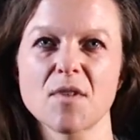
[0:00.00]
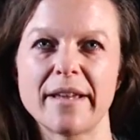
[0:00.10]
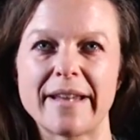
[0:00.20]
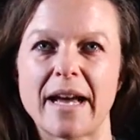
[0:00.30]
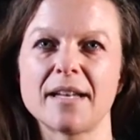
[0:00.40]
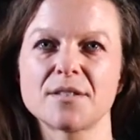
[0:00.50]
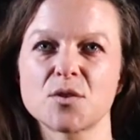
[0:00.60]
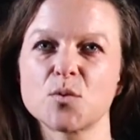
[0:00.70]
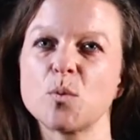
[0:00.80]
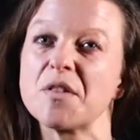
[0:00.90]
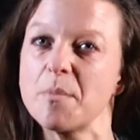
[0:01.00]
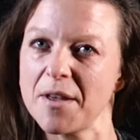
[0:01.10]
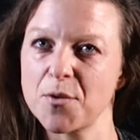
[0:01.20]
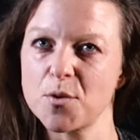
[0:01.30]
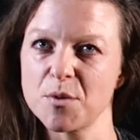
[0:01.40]
and asks where the
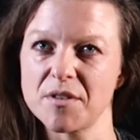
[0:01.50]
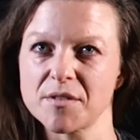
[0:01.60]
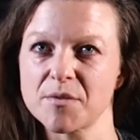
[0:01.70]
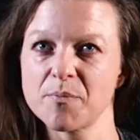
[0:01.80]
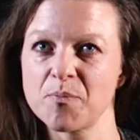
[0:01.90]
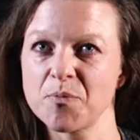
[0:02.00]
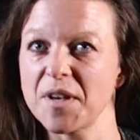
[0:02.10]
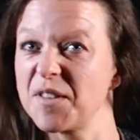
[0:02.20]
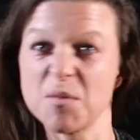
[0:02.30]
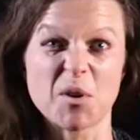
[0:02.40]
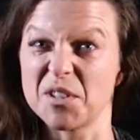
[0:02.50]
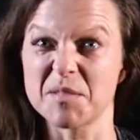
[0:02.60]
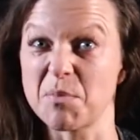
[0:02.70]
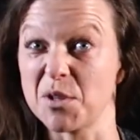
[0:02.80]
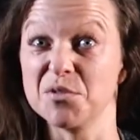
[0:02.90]
bathroom is, and the bar
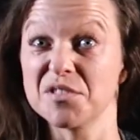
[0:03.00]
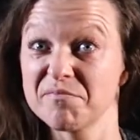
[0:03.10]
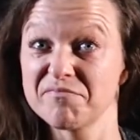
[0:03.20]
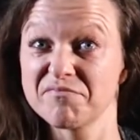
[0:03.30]
explodes.